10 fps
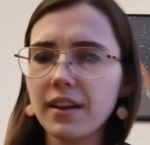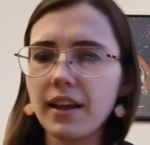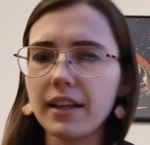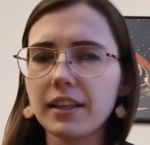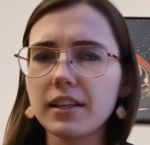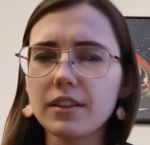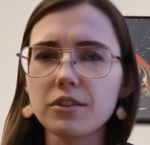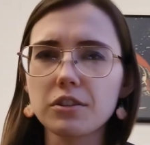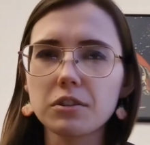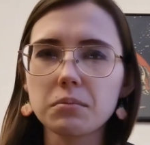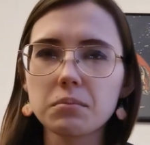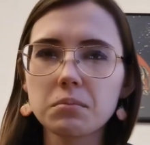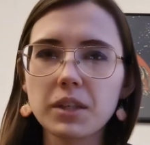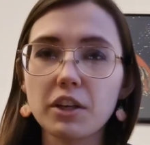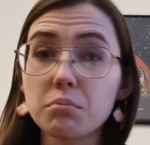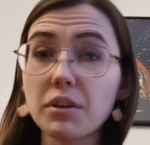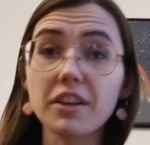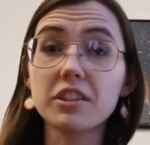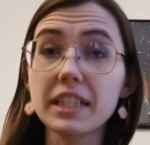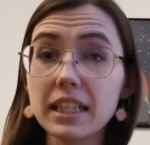any other kind of
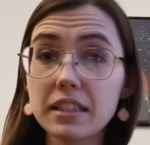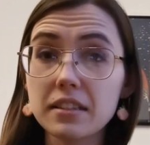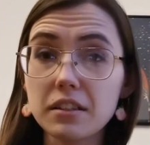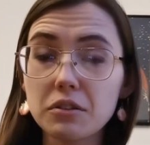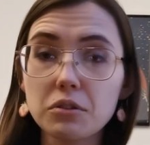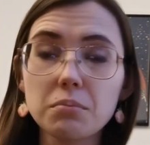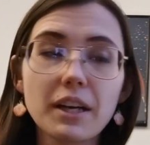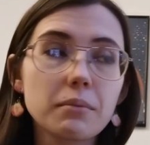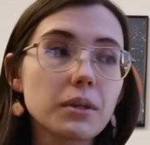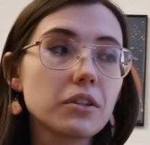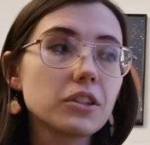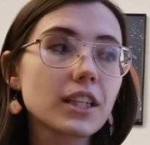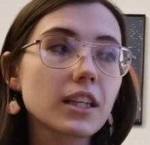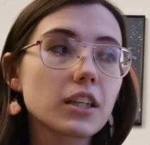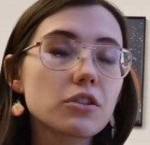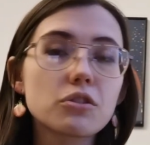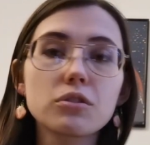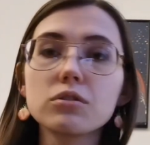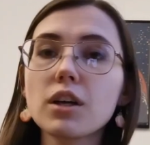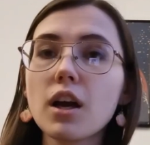priorities that you might be looking
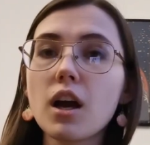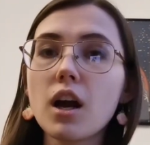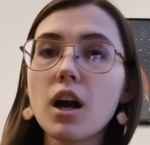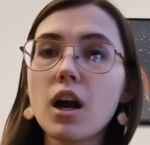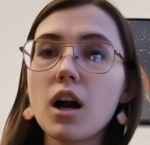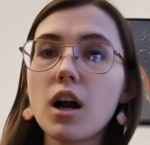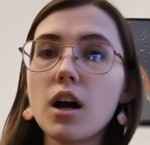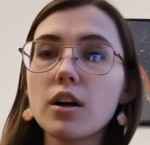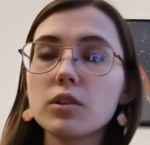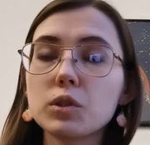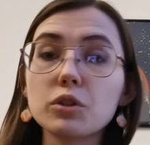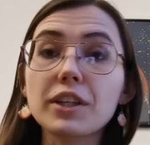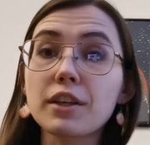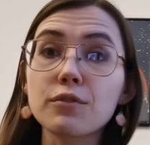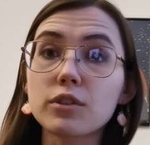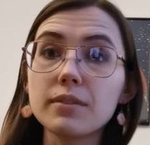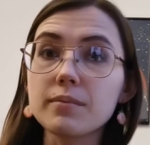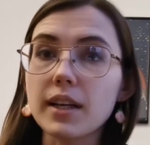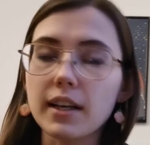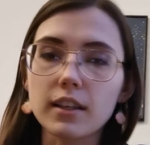into or looking for,
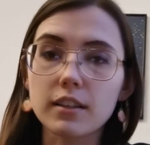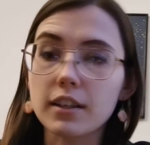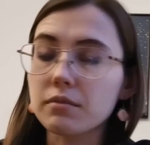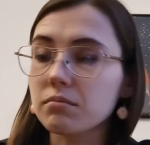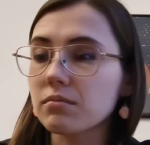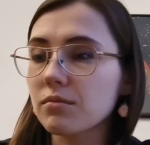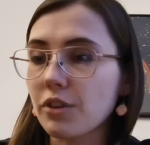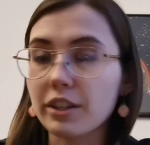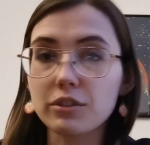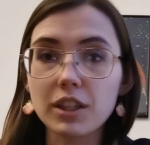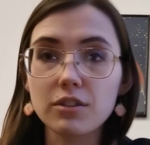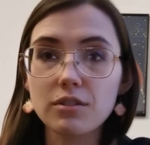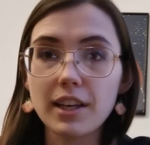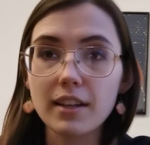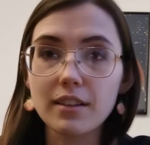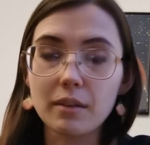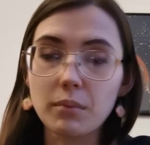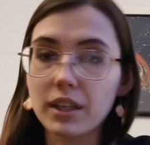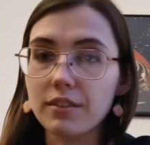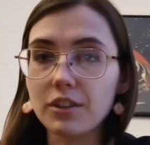I can try and look into that and
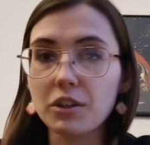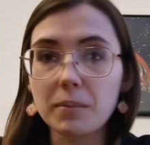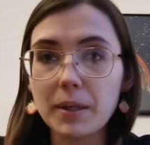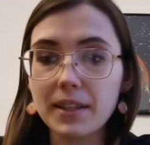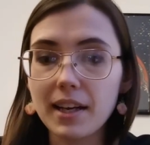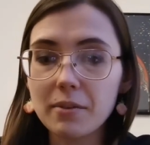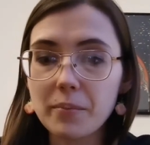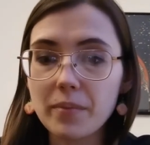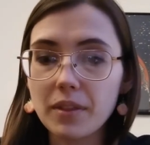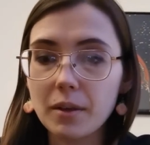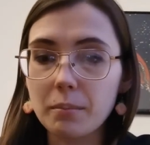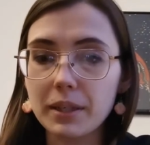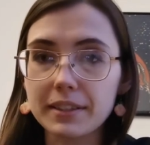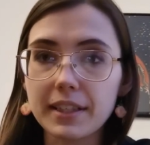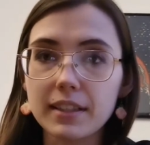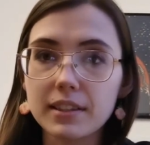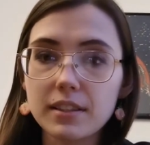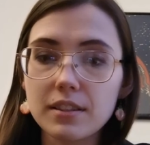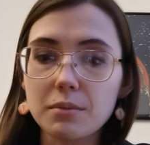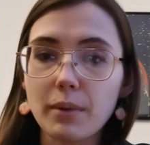make a video about that. But yeah,
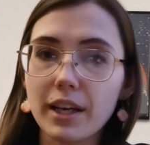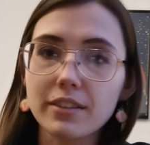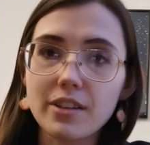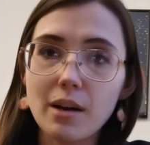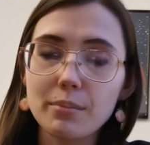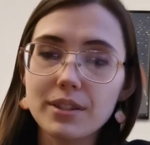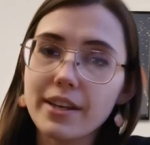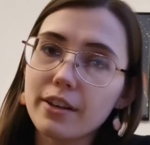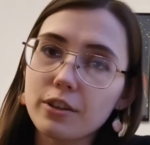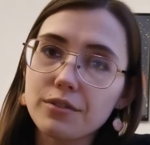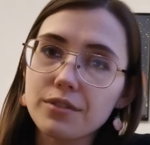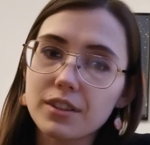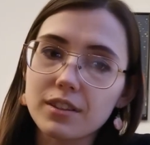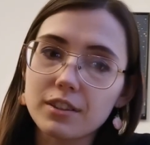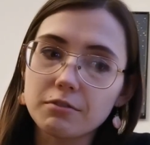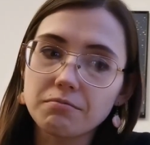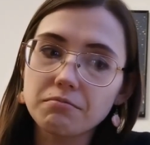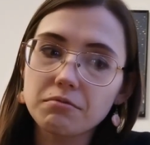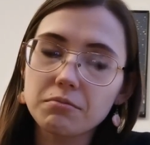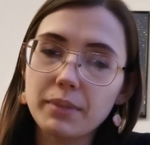this is my top 10 of
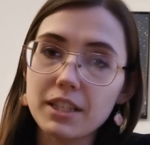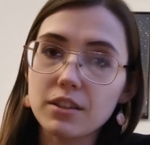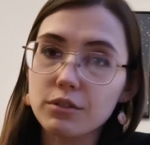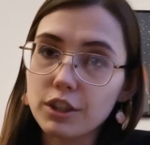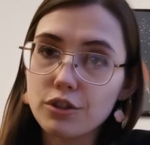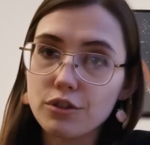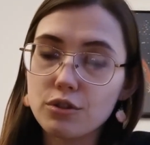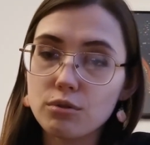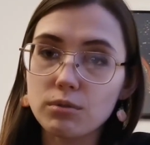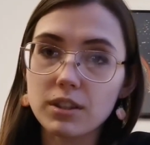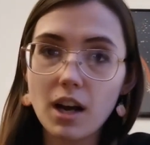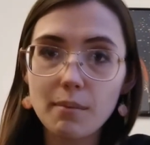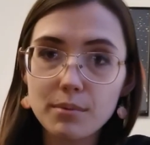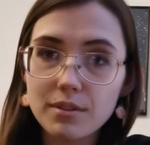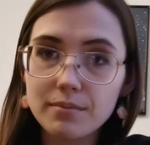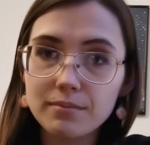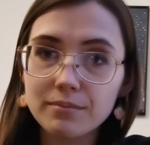best creatures to adopt